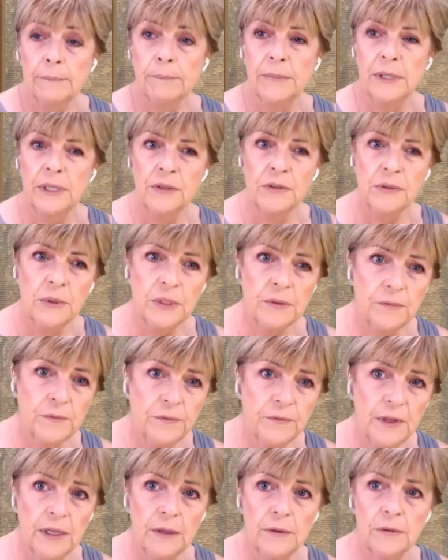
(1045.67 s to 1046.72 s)
Because it
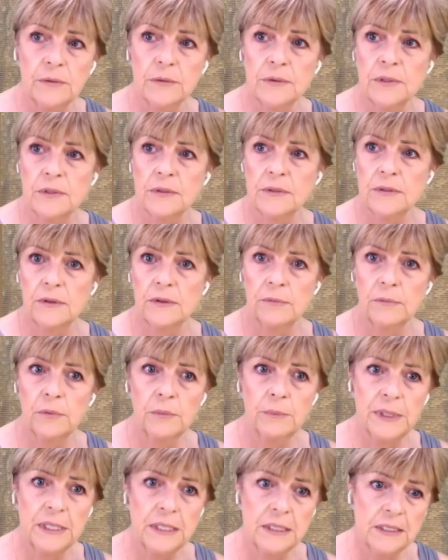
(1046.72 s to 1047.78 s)
feels as if
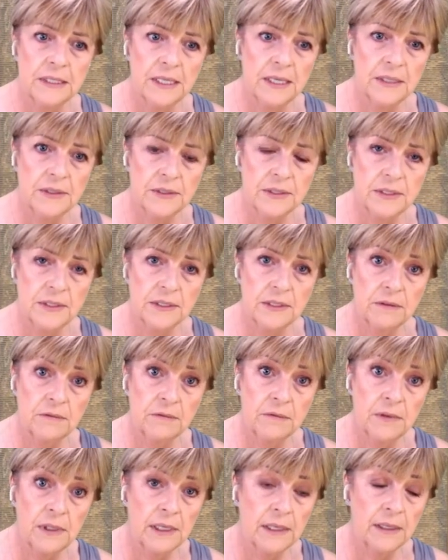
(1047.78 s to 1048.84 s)
we're being tested,
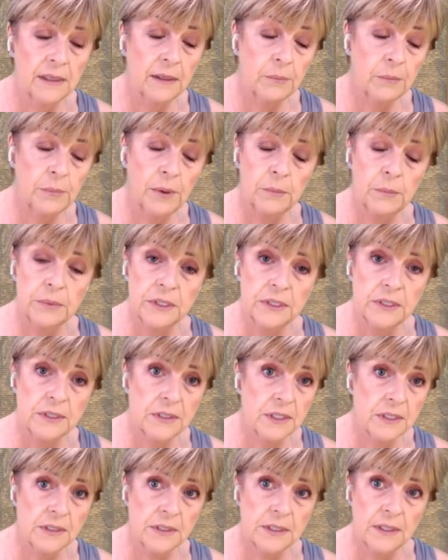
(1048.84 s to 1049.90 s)
and really they're probably
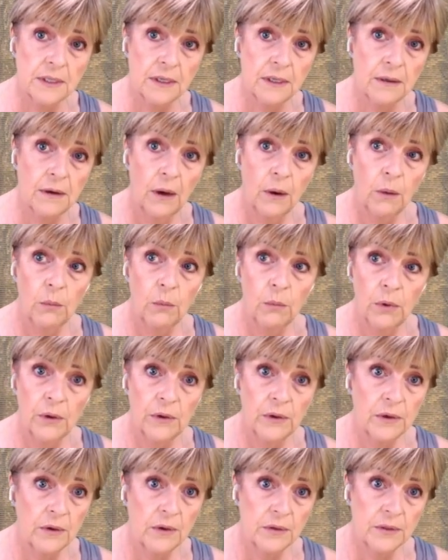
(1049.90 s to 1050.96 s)
just testing what
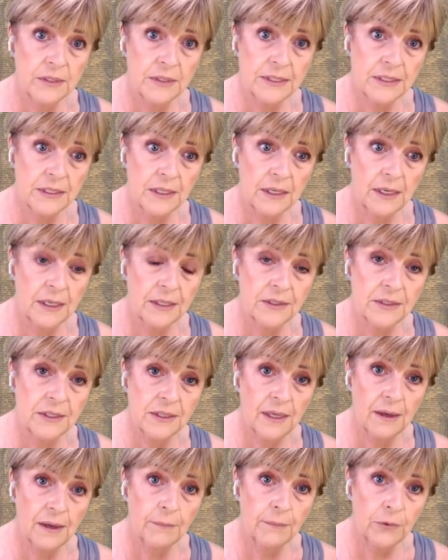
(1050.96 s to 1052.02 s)
the cards are saying to
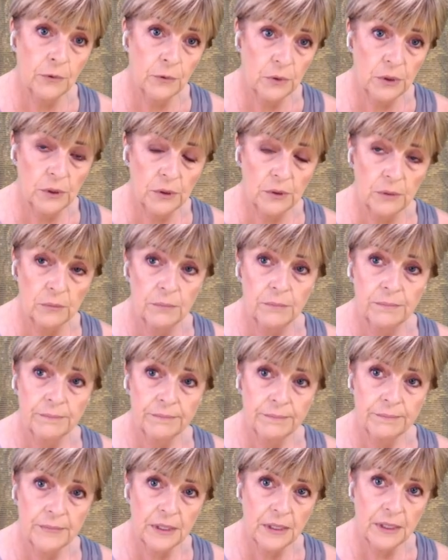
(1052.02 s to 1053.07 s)
them, not you.
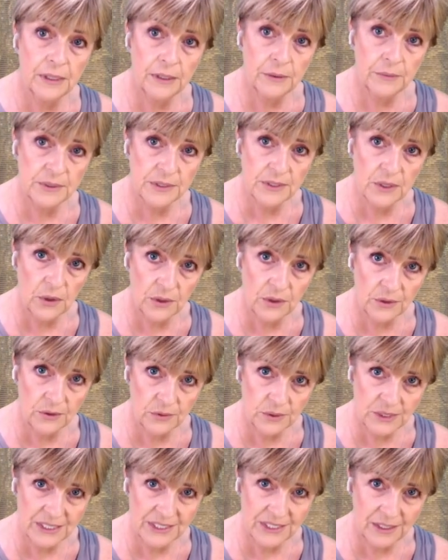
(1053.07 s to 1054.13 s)
I know it's hard
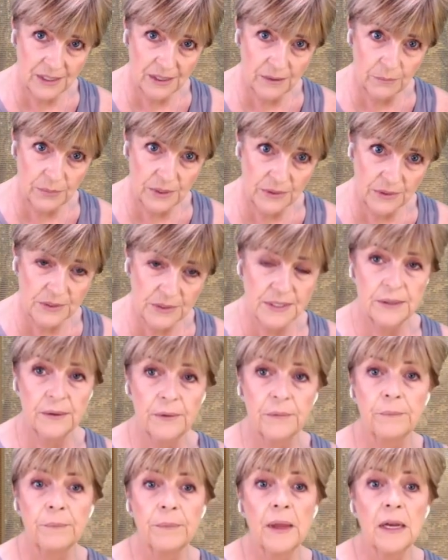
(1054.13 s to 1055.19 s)
not to take it
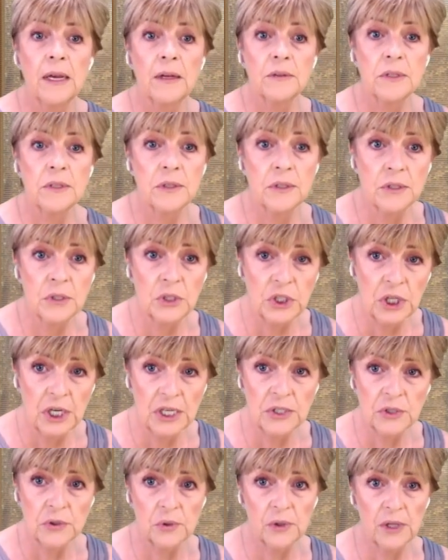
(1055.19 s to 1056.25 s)
personal. So you can
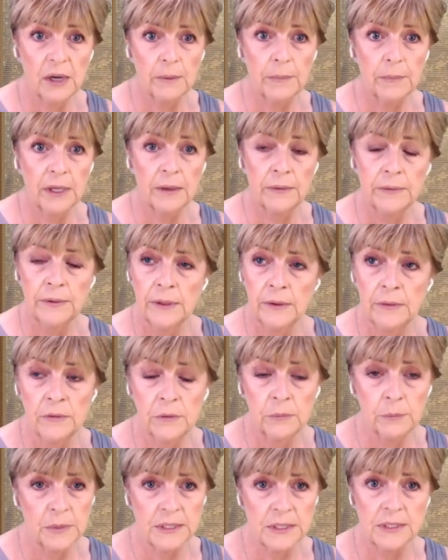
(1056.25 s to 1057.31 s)
change all that by going, no,
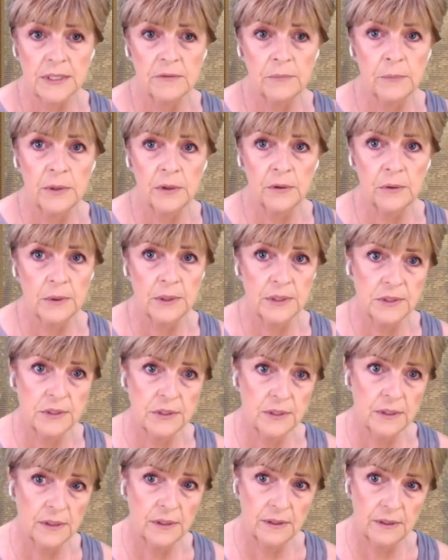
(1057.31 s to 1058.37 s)
you must give me a
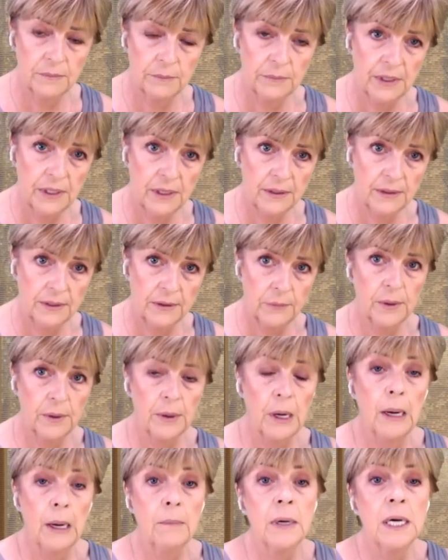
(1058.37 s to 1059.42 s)
question. I can be
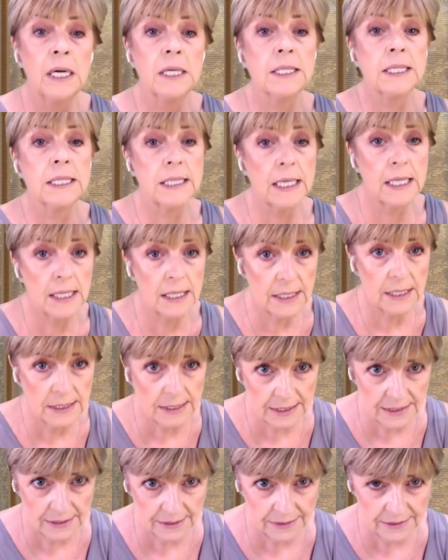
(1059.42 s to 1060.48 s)
accurate. Let's say they
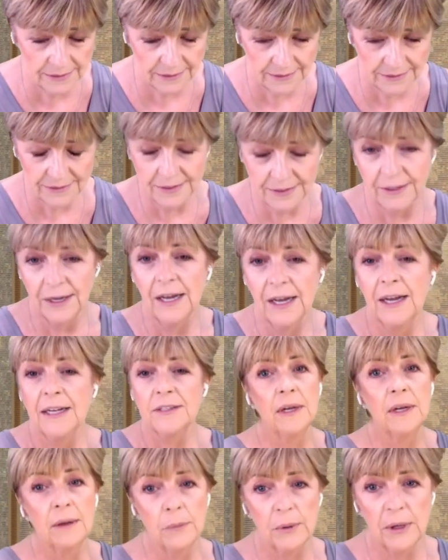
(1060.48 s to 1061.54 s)
didn't.
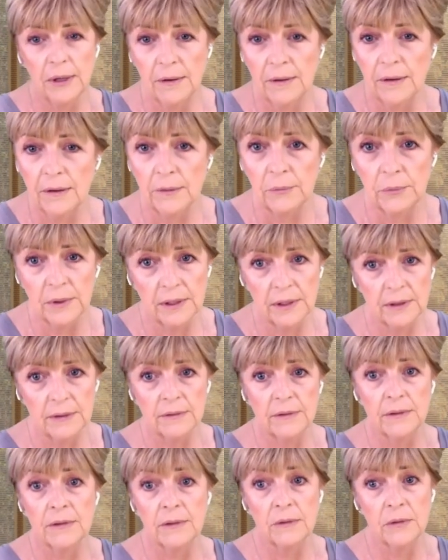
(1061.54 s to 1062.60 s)
Here we are
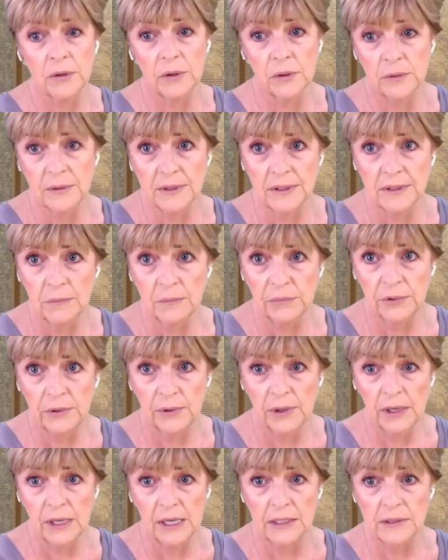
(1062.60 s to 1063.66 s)
with a good old
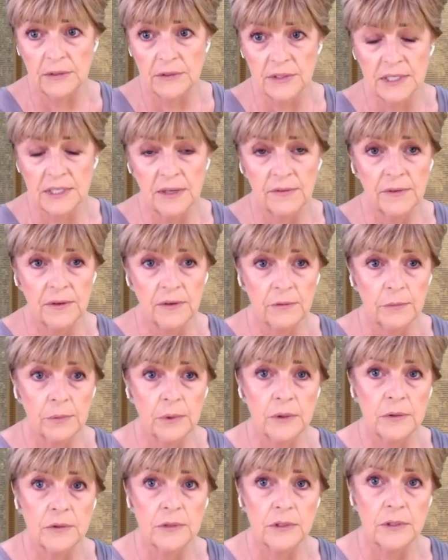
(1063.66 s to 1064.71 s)
Emperor and the 7 of
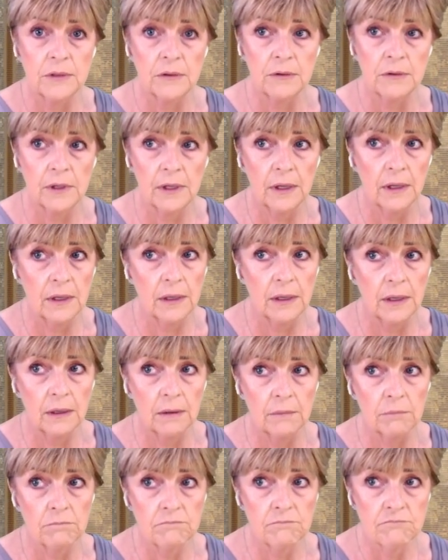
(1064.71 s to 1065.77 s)
Wands, and you're
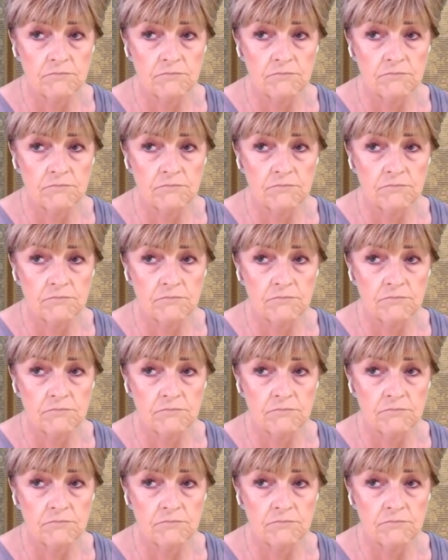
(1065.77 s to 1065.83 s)
thinking,